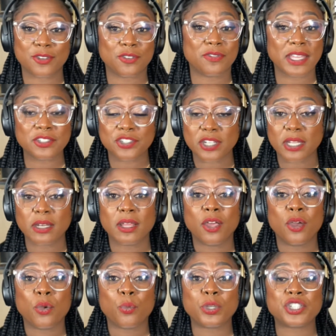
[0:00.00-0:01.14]
intervention,
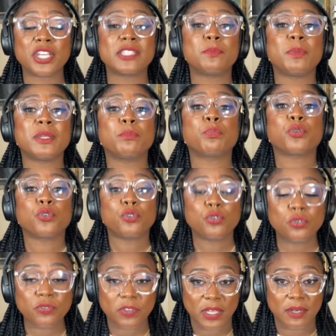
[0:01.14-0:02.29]
which has been
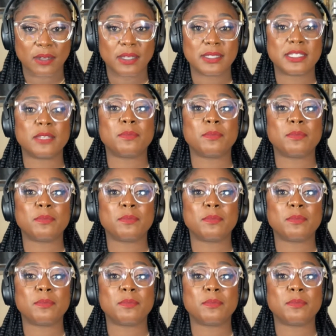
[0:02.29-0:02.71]
proven